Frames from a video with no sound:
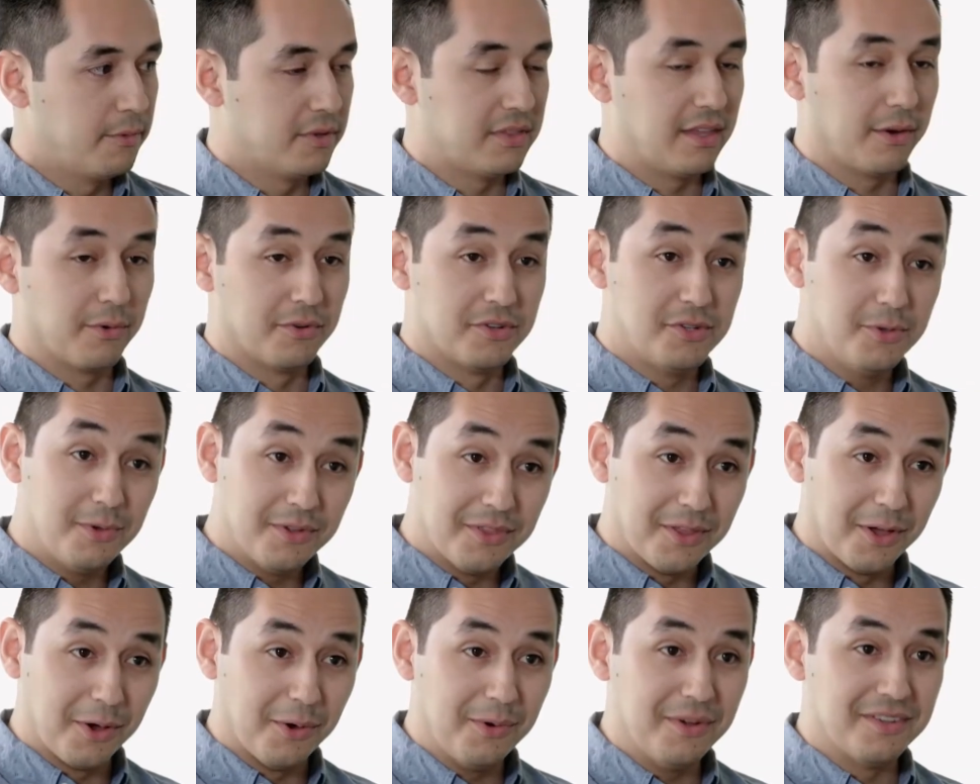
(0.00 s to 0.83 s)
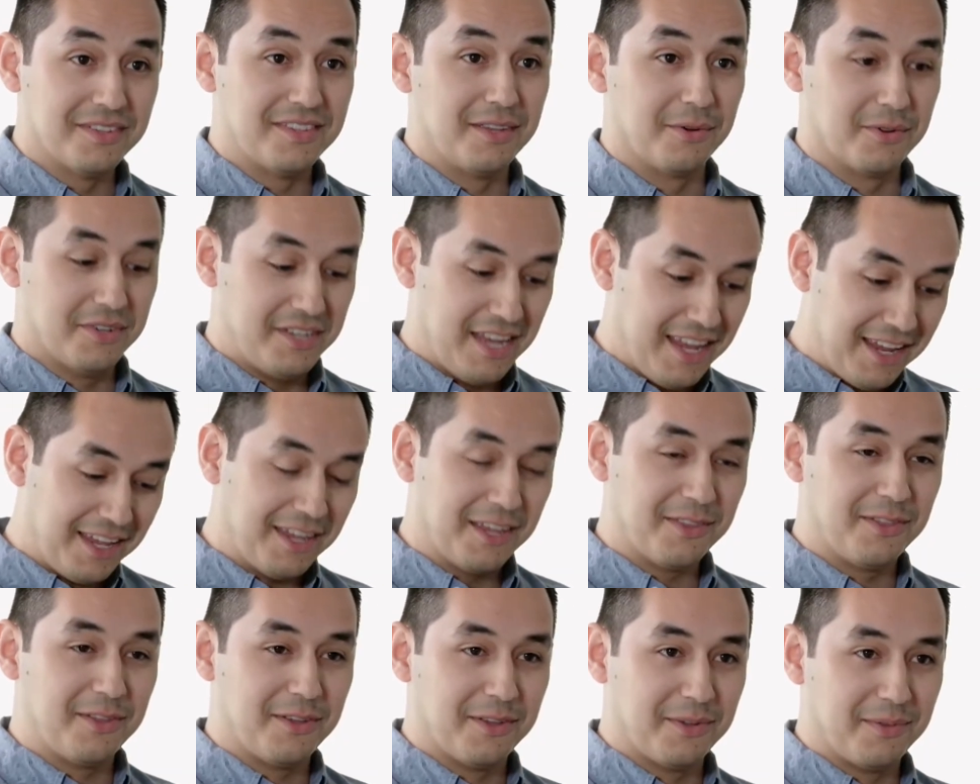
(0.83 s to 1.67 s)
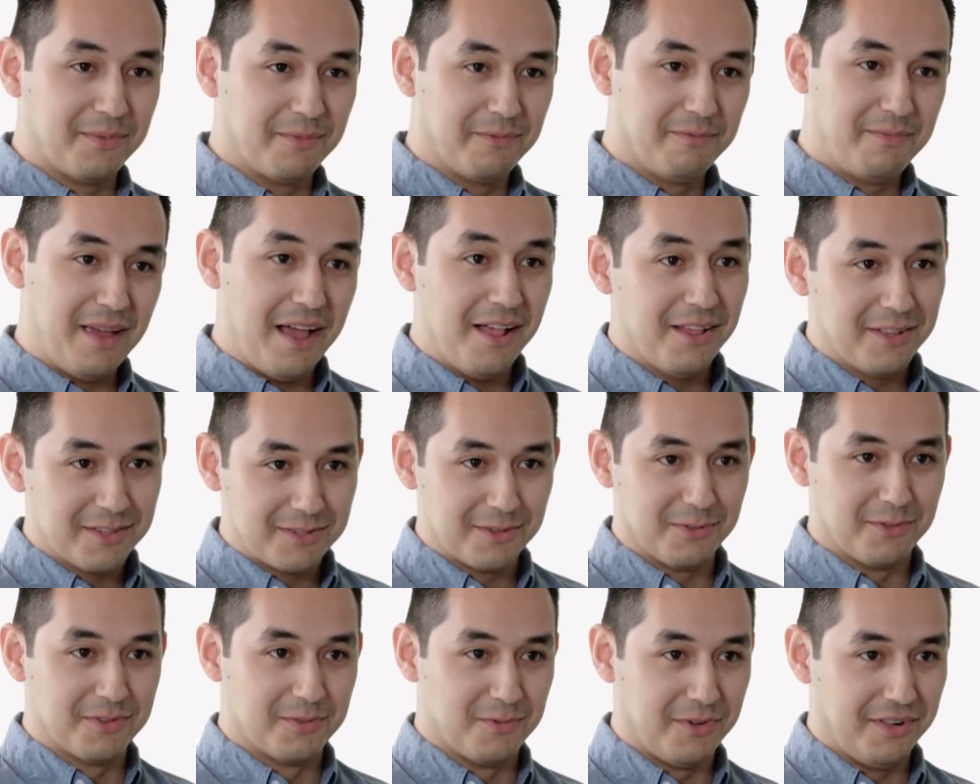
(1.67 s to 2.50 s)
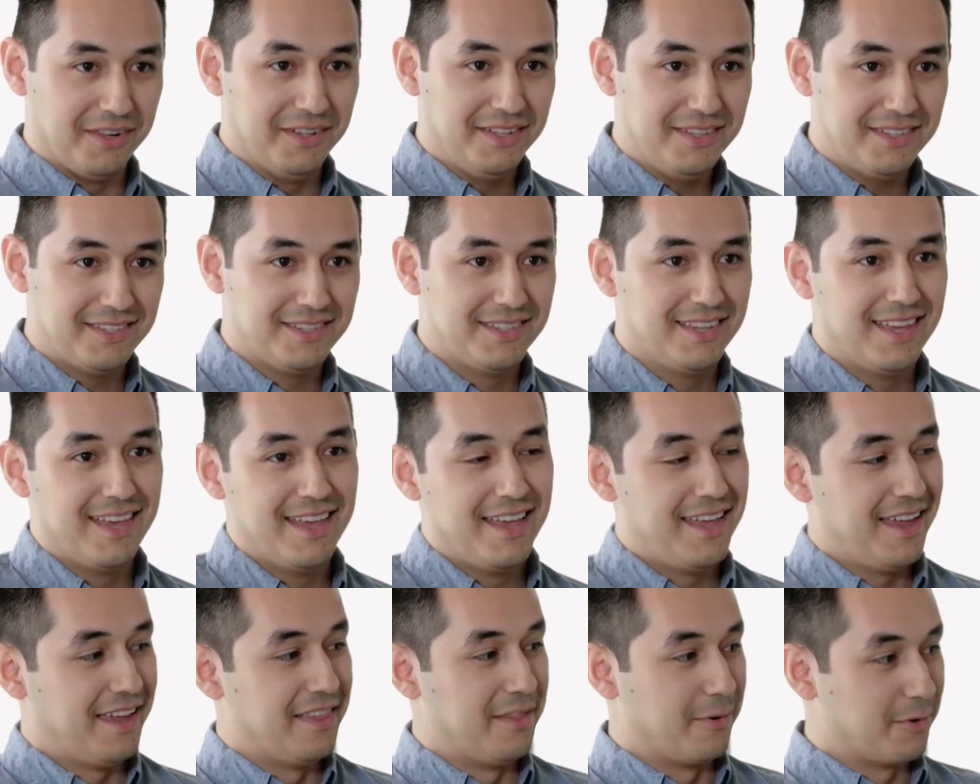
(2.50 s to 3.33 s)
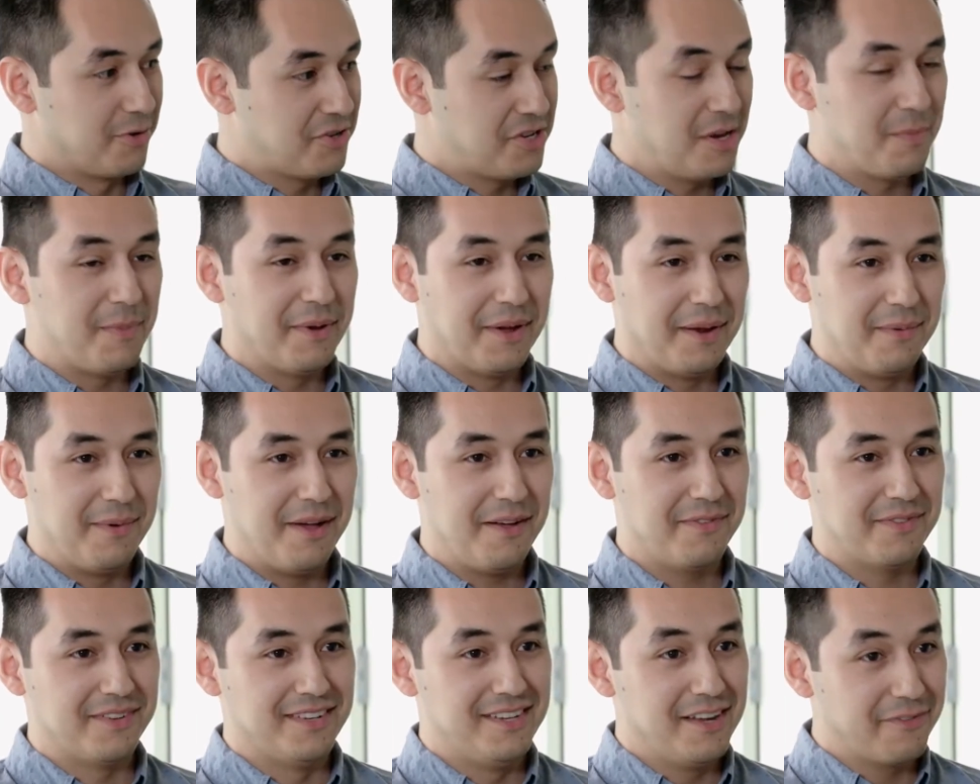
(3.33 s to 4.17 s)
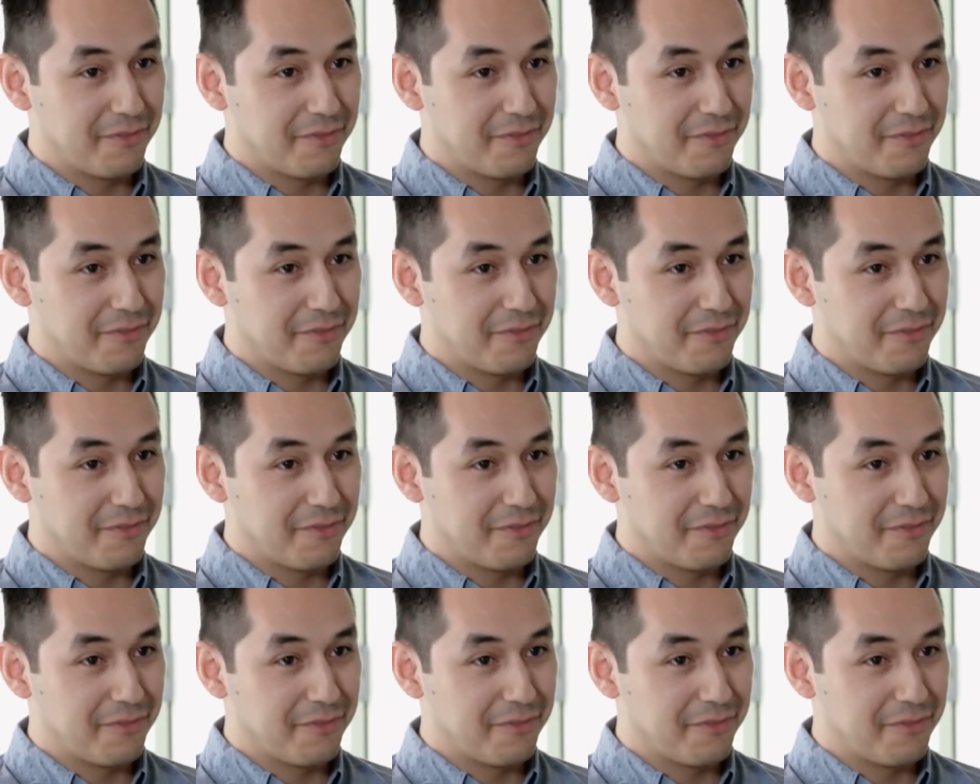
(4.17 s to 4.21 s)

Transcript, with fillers: What they were doing though is they were taking the balance of those wallets and they were shipping them off to